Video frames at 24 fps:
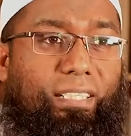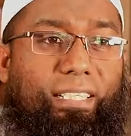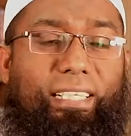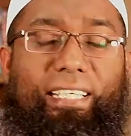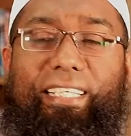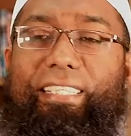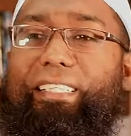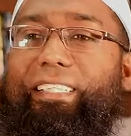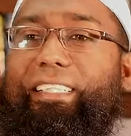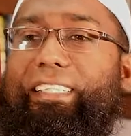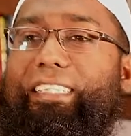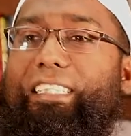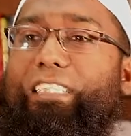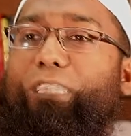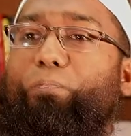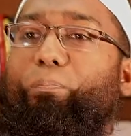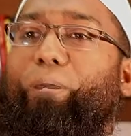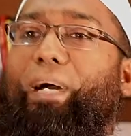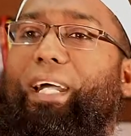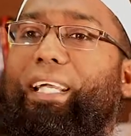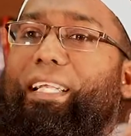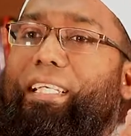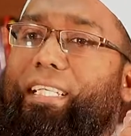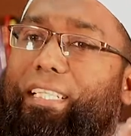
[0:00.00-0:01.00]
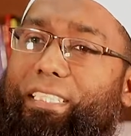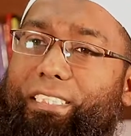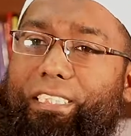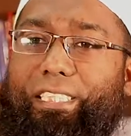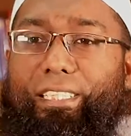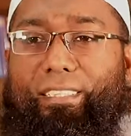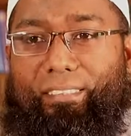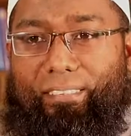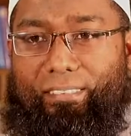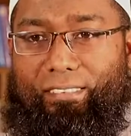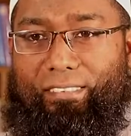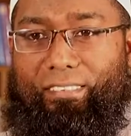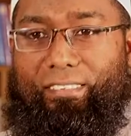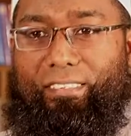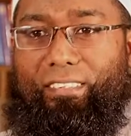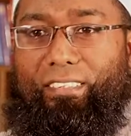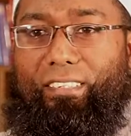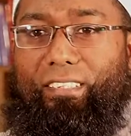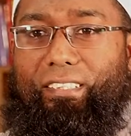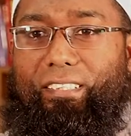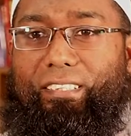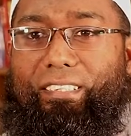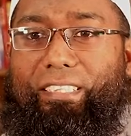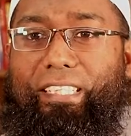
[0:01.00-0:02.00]
It is by nature.
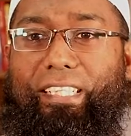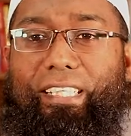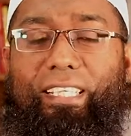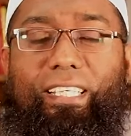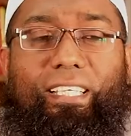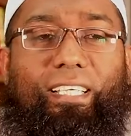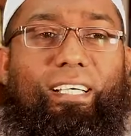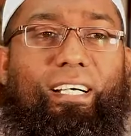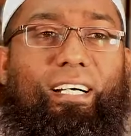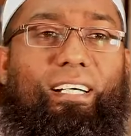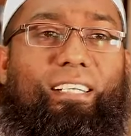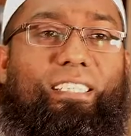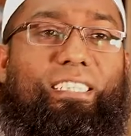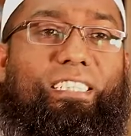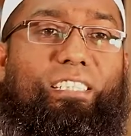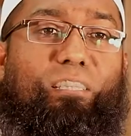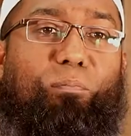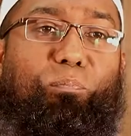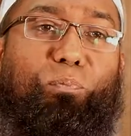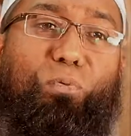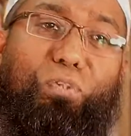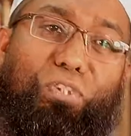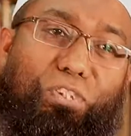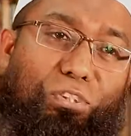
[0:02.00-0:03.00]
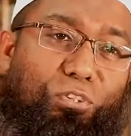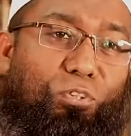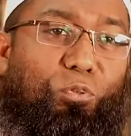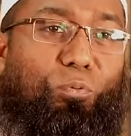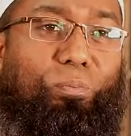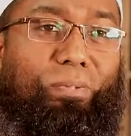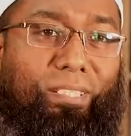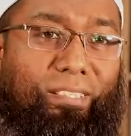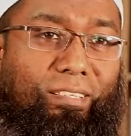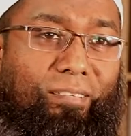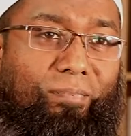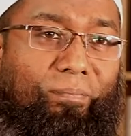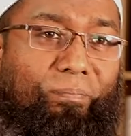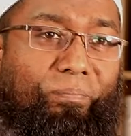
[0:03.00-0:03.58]
They are supposed to be.